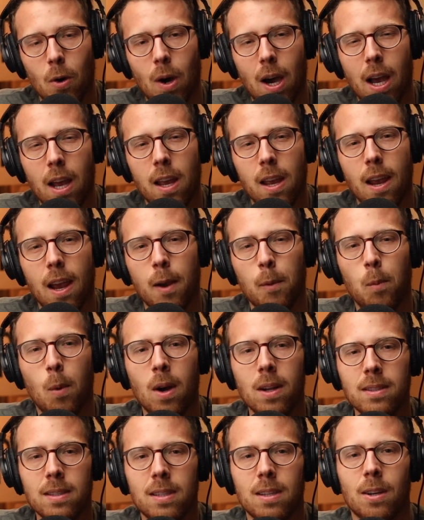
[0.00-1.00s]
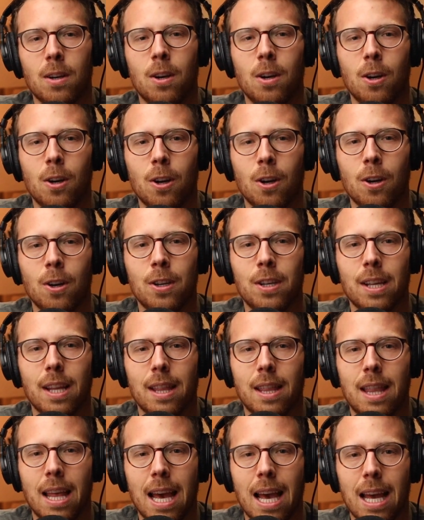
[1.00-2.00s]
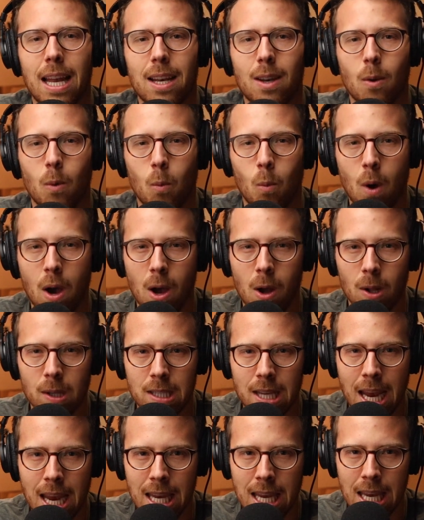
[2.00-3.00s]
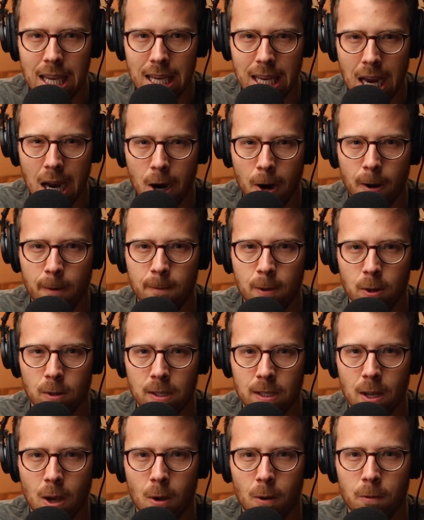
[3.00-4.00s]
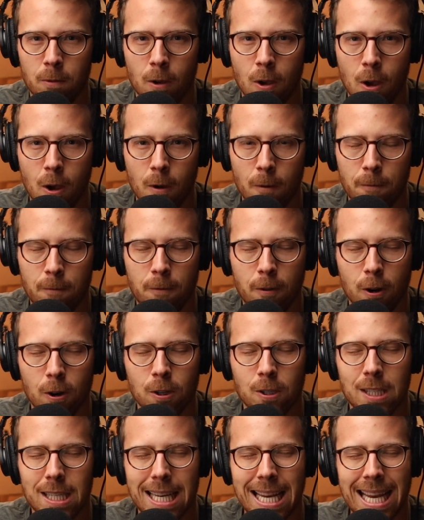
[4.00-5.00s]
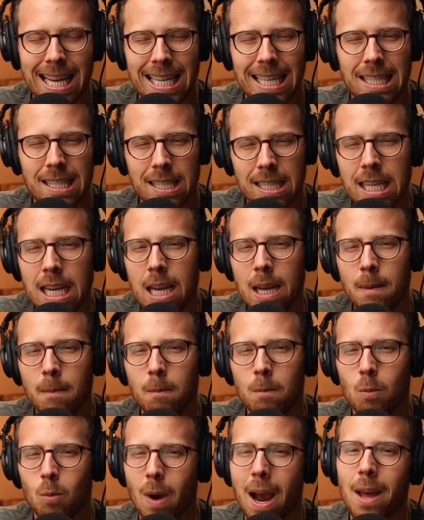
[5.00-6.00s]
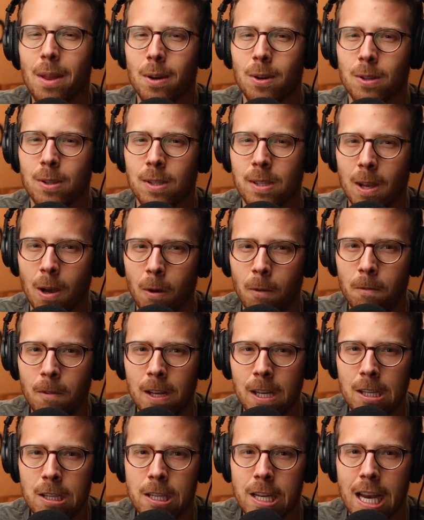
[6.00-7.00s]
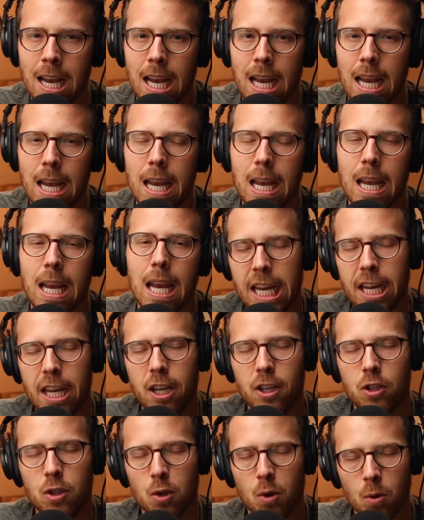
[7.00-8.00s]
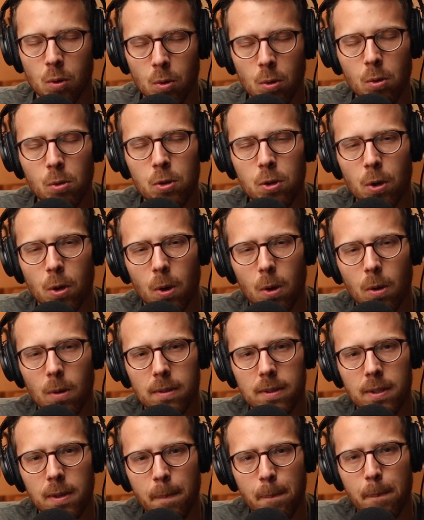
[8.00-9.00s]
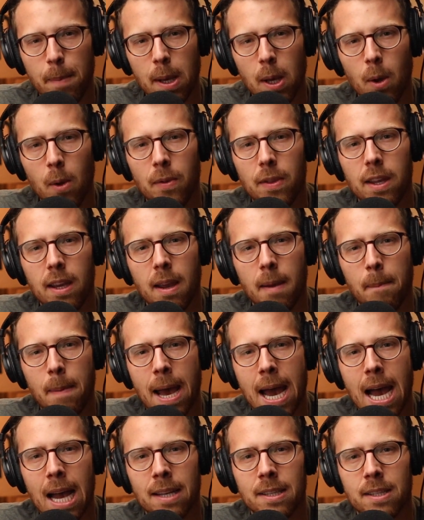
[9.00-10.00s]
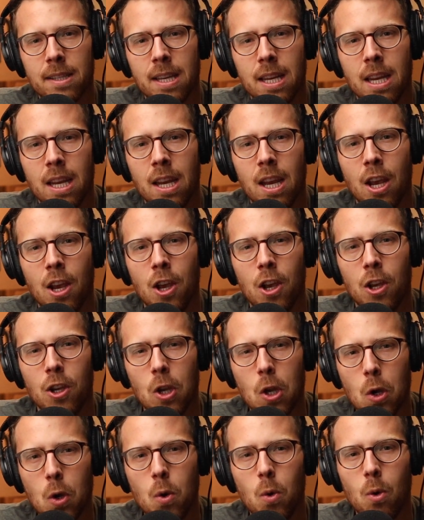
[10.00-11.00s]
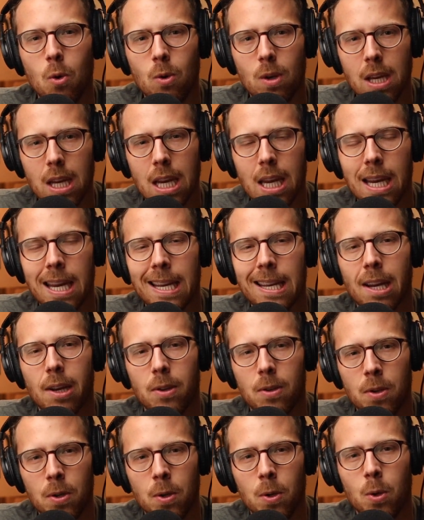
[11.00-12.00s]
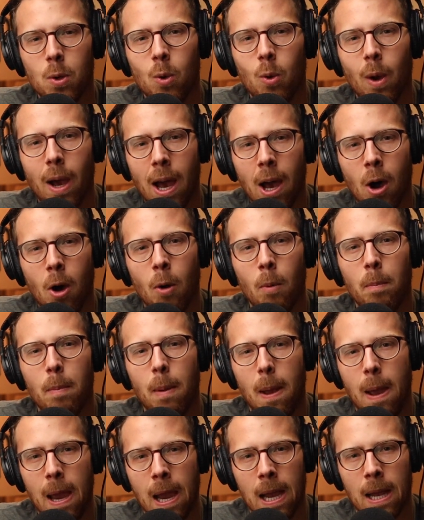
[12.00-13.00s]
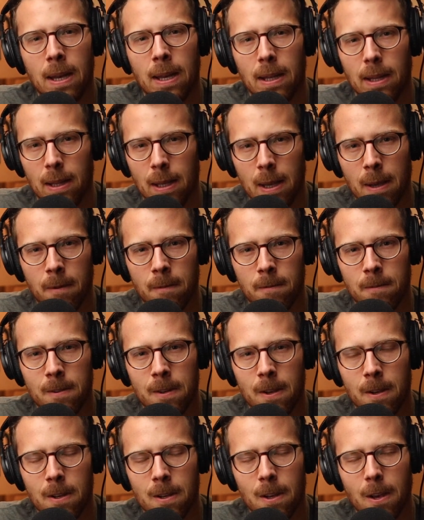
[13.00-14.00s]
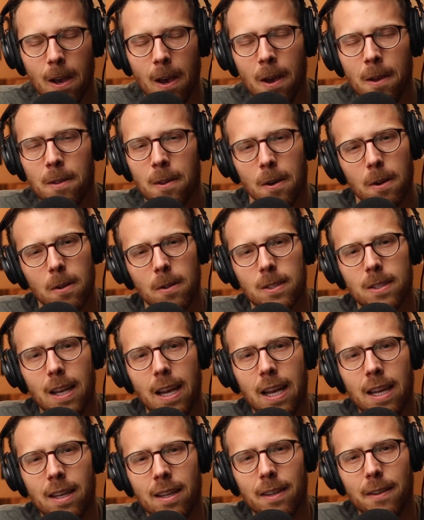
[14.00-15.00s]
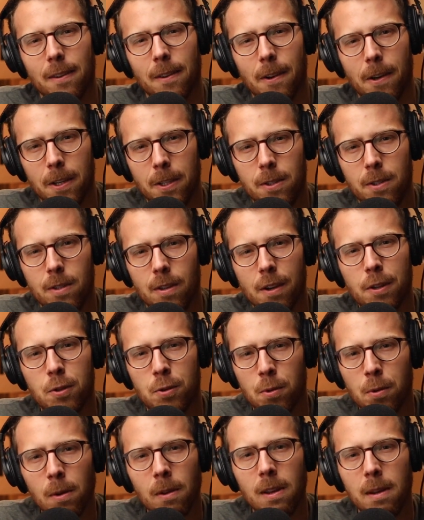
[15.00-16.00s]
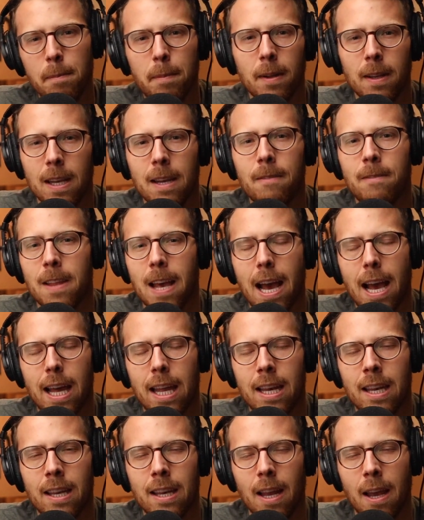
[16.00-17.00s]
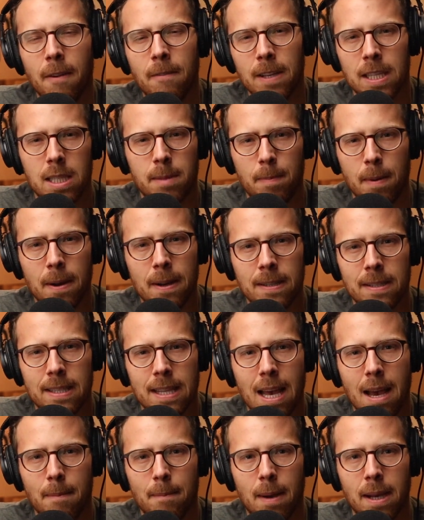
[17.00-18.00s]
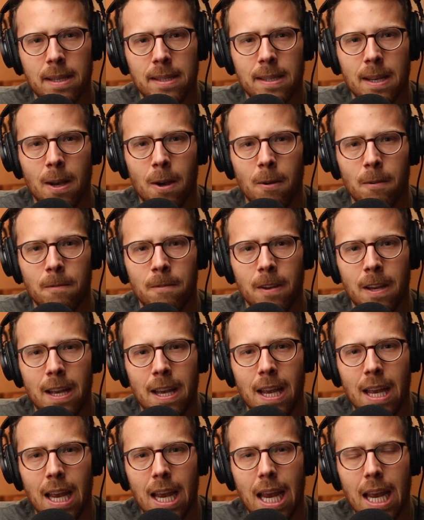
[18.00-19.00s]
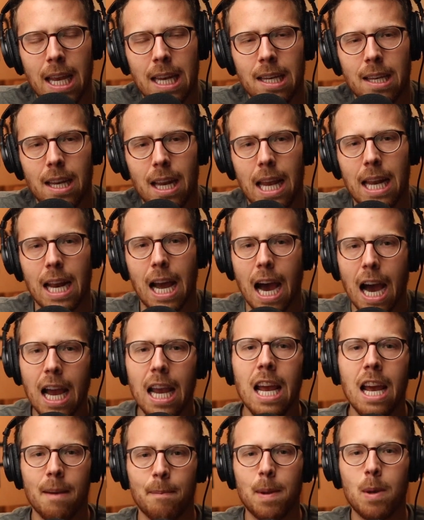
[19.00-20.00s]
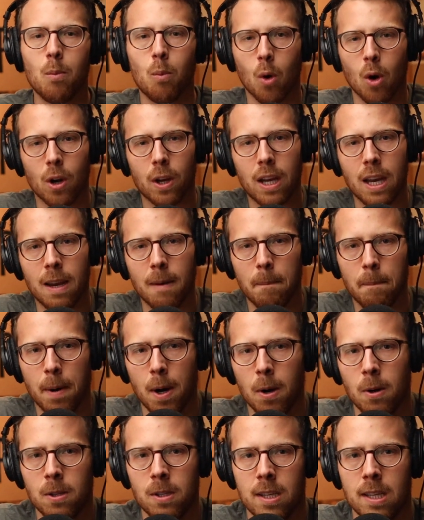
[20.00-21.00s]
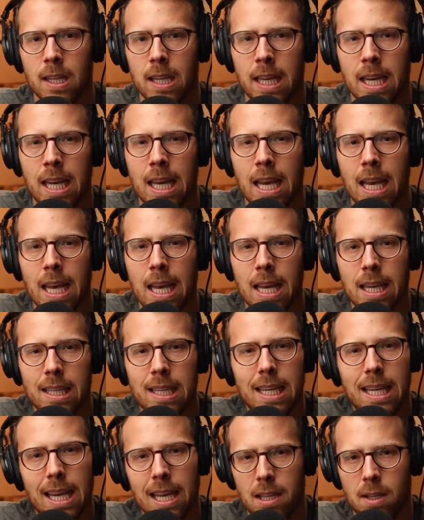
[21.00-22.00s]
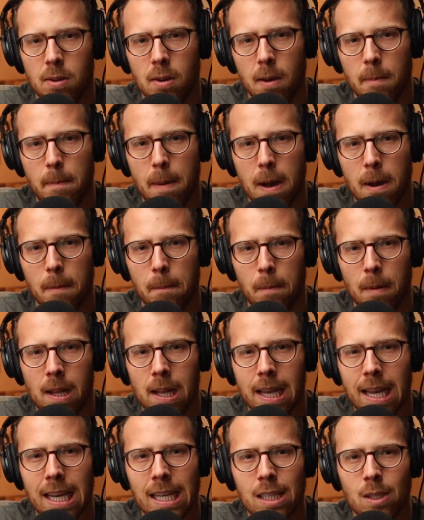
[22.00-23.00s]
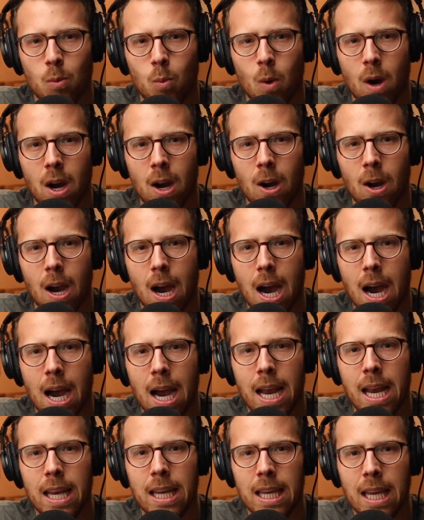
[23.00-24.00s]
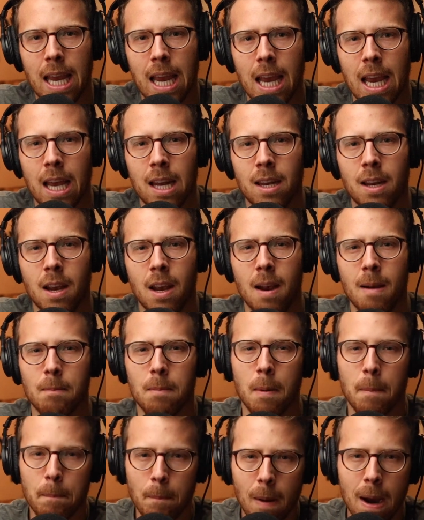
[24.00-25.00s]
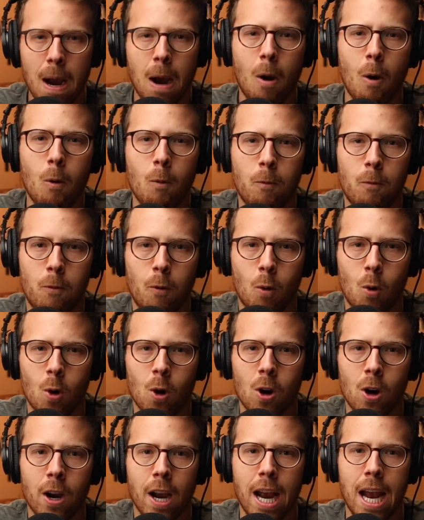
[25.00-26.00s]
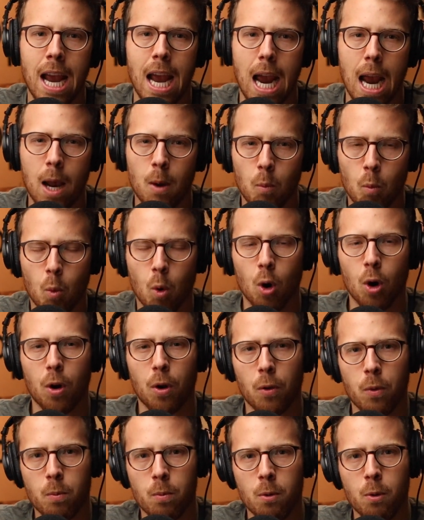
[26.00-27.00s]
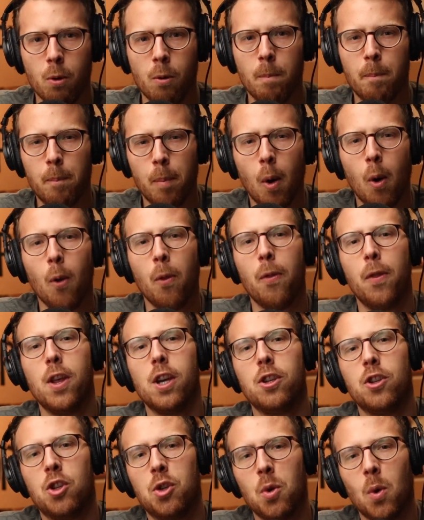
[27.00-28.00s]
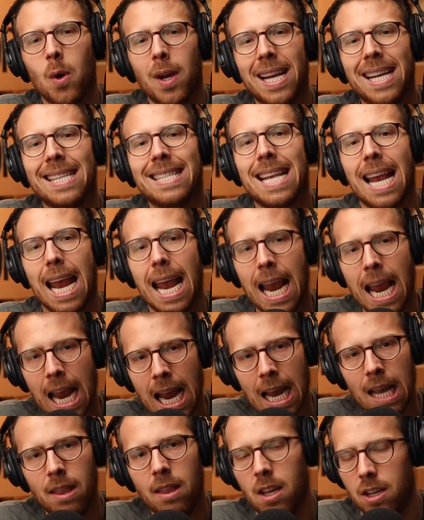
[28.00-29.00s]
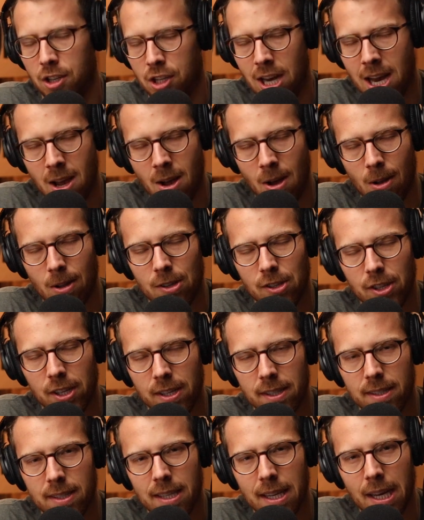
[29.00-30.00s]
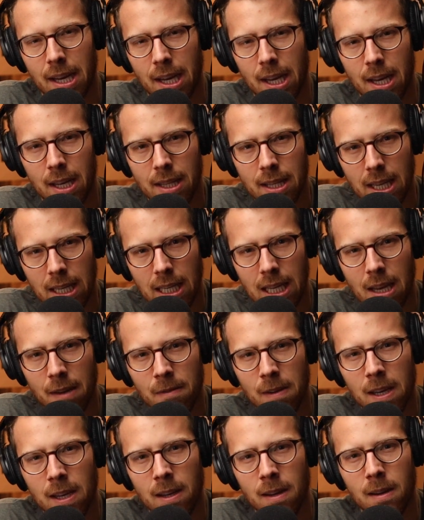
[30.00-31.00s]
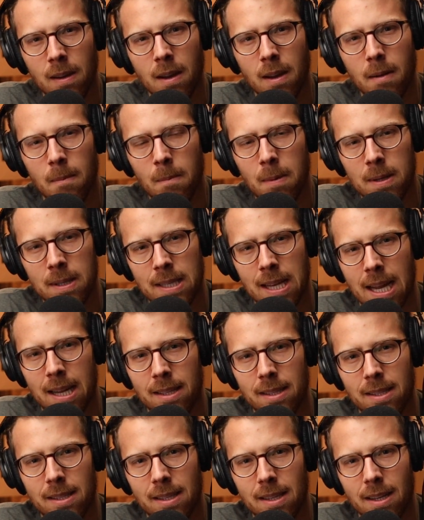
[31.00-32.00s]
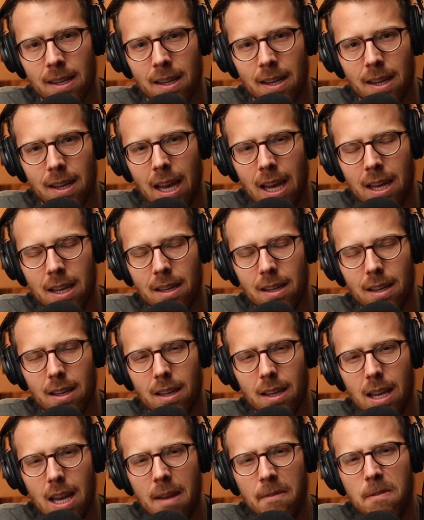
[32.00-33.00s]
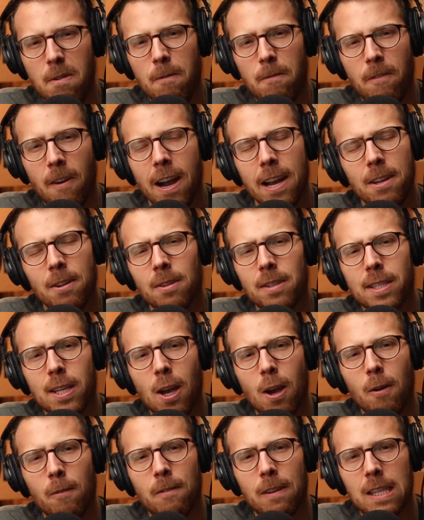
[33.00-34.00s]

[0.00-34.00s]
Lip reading: I once heard that while taking care of yourself first can seem rather selfish, it is crucial to build the capacity you need to help and lift others. And I truly believe that and have experienced that myself. And I have been working personally to get to a better place where I can prepare for and work through both the joys and the challenges that giving presents. And if you find yourself